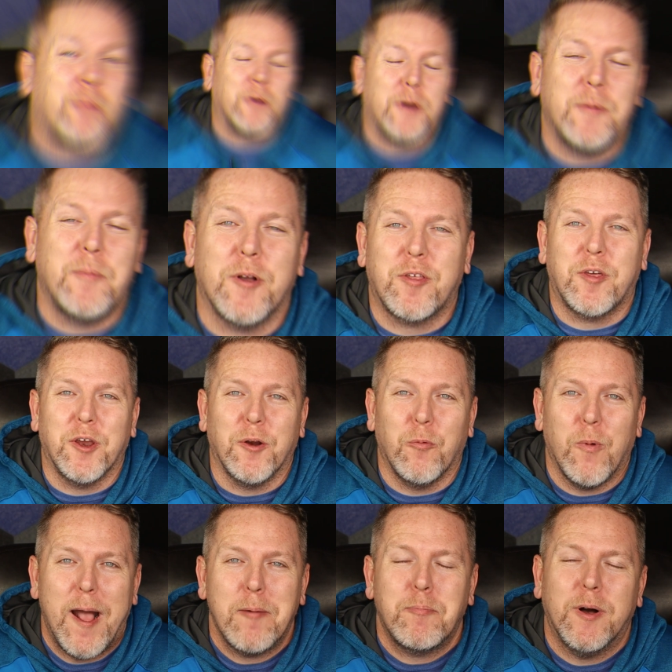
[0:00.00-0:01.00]
pretty much going to
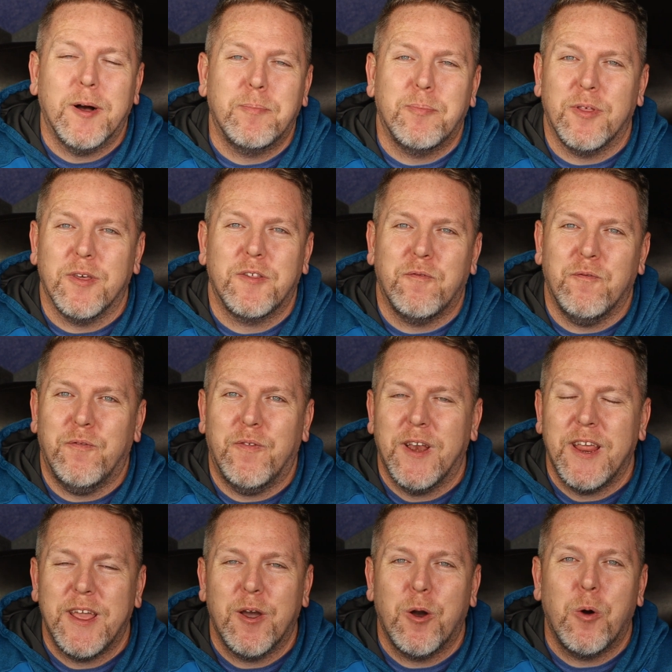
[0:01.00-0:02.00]
wrap up this
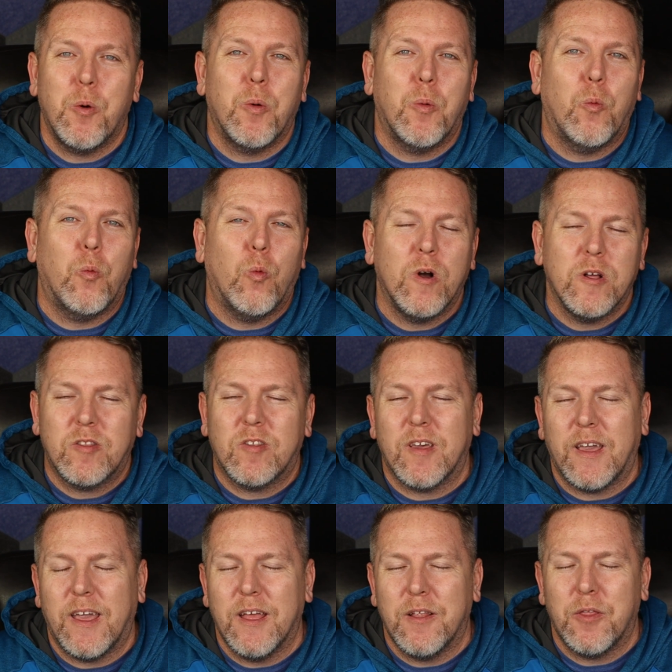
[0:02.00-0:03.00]
video. Once
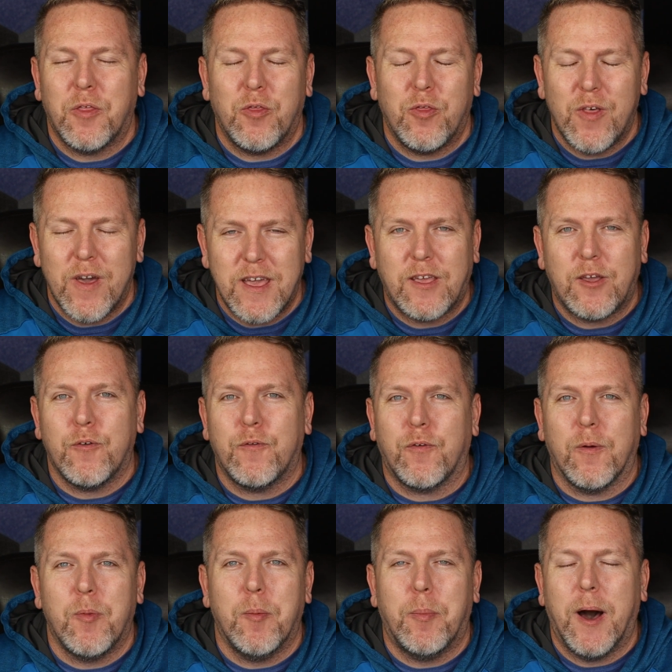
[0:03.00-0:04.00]
again, thank you
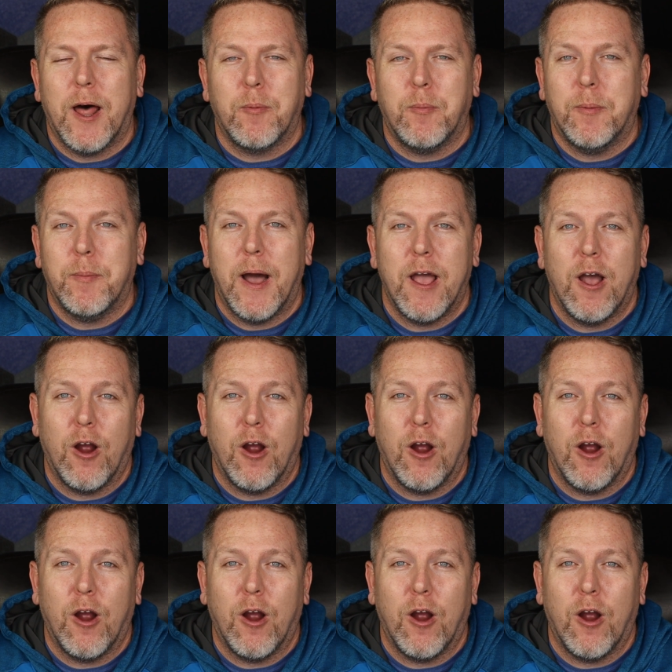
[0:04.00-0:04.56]
from the bottom of my